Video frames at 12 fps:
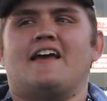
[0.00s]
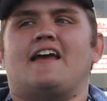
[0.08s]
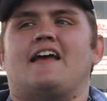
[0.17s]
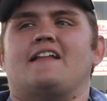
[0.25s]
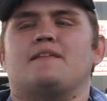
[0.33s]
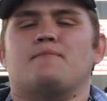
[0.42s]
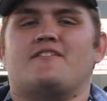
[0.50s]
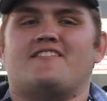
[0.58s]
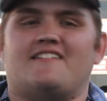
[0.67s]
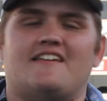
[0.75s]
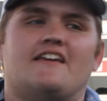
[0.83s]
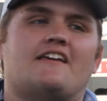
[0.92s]
and the
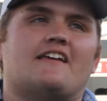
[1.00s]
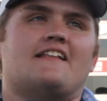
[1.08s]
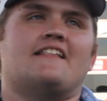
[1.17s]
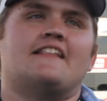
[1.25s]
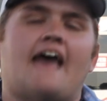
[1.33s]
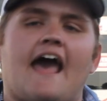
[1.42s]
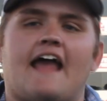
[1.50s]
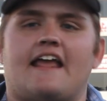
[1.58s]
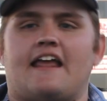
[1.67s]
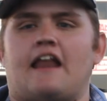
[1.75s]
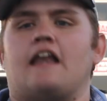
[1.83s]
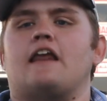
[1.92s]
mystique that
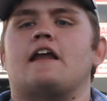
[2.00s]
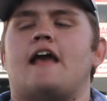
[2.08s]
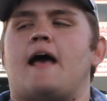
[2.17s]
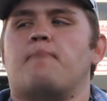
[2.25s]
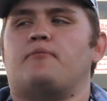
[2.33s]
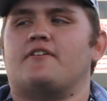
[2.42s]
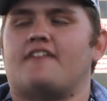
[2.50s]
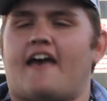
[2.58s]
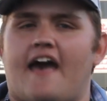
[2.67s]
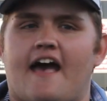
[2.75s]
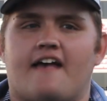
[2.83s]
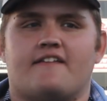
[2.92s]
Indianapolis
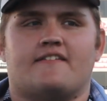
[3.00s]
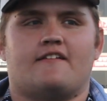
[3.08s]
has,